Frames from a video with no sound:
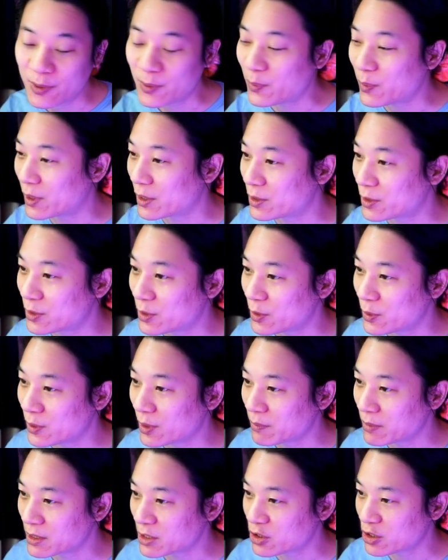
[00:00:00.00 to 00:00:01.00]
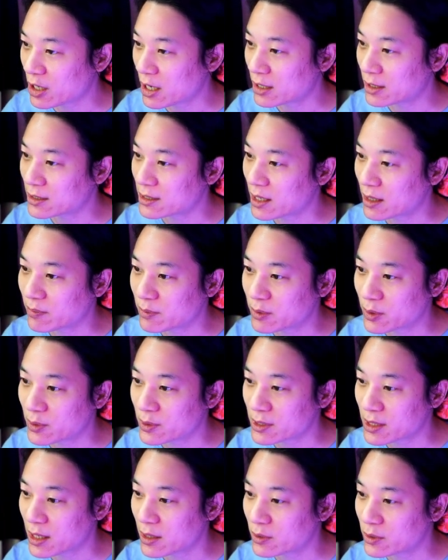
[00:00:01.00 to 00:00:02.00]
When 2 numbers share the same 2
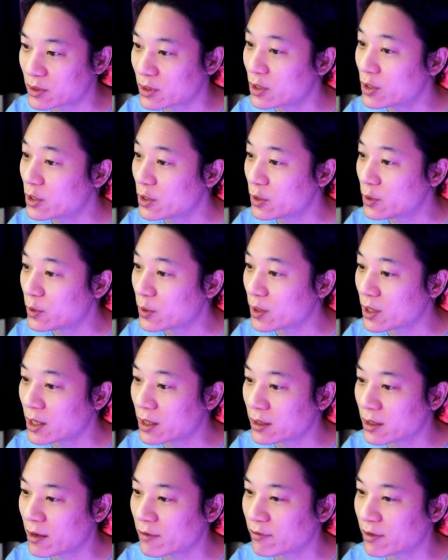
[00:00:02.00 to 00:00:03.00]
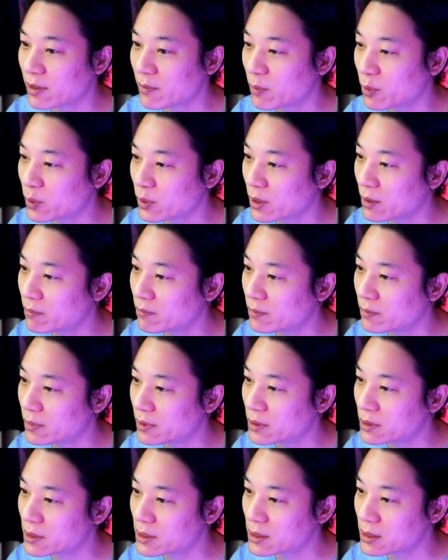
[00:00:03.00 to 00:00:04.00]
cells, you can't have any more
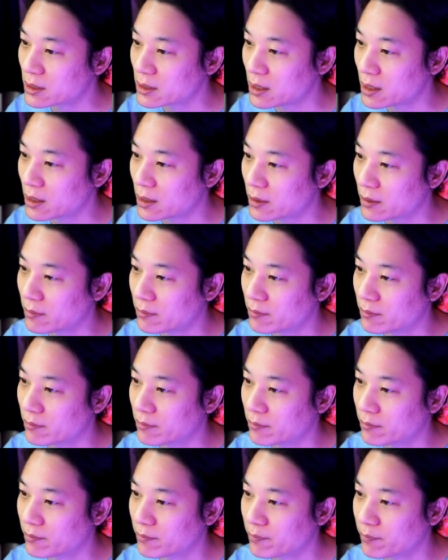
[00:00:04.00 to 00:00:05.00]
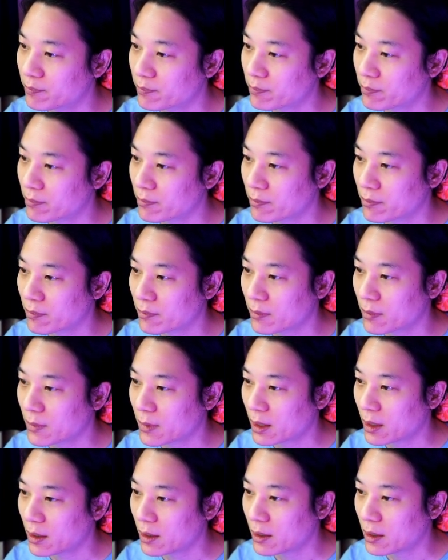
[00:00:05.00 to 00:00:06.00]
numbers in
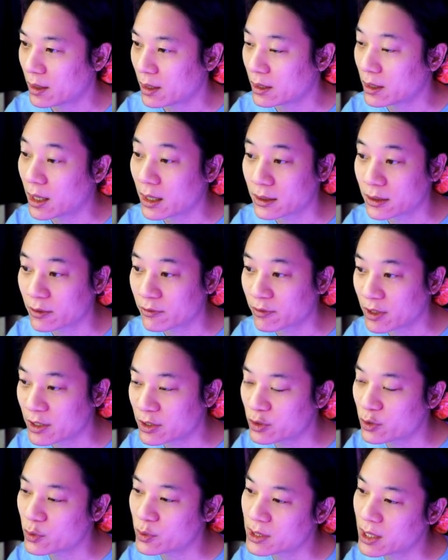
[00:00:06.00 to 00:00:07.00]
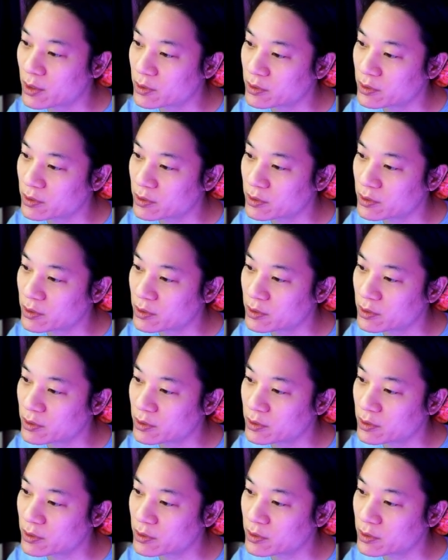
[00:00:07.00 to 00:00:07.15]
either of these 2 cells,